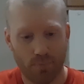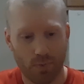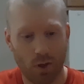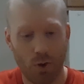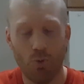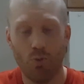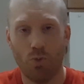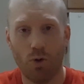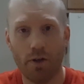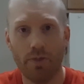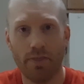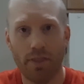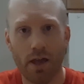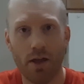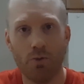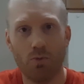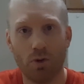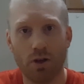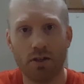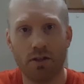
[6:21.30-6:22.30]
what
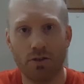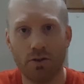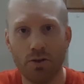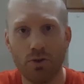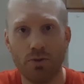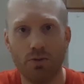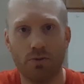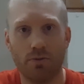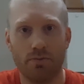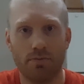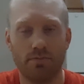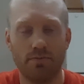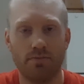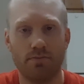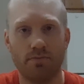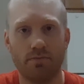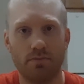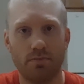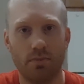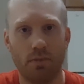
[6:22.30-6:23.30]
they want to do.
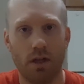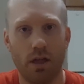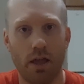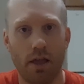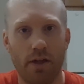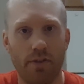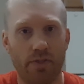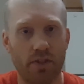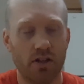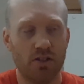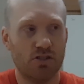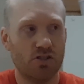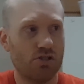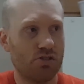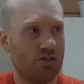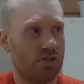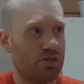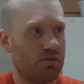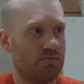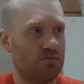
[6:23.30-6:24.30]
They're
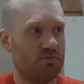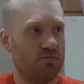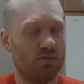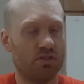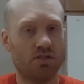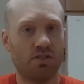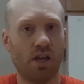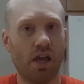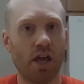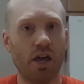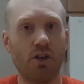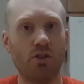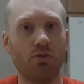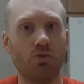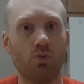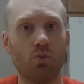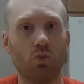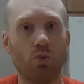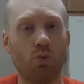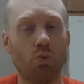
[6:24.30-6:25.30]
just
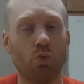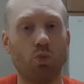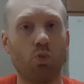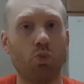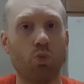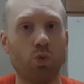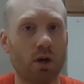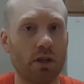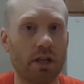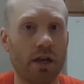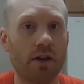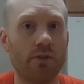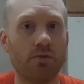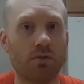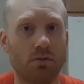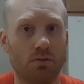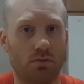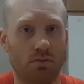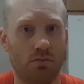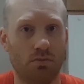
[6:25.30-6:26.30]
saying
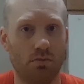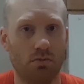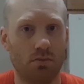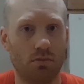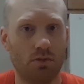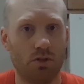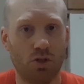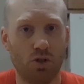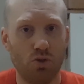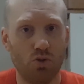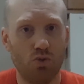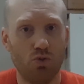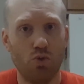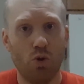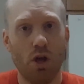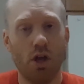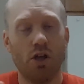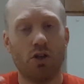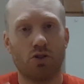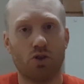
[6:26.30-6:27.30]
whatever to
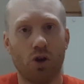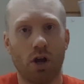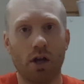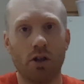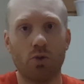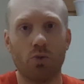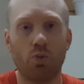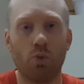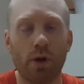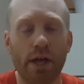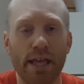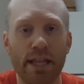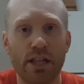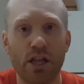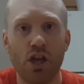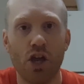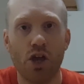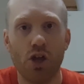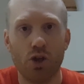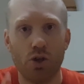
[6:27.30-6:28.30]
try to
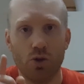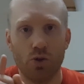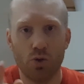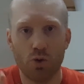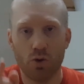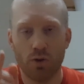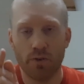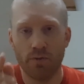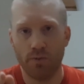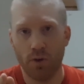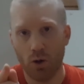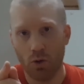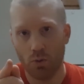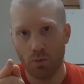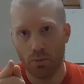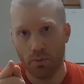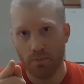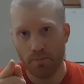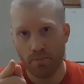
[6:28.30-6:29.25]
win your vote.